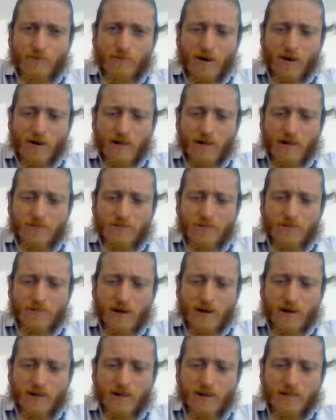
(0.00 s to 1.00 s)
all have to
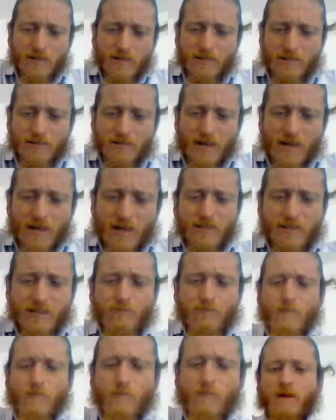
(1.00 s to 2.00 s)
try to cut to exactly
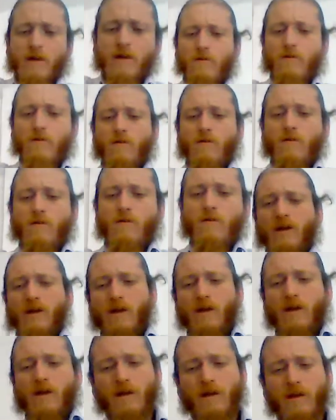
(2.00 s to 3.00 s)
what
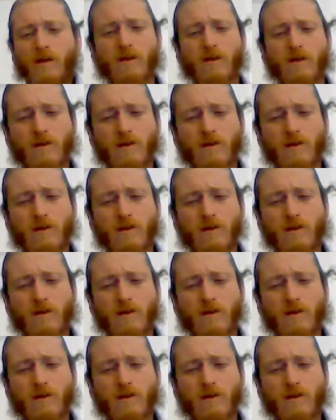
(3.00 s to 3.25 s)
we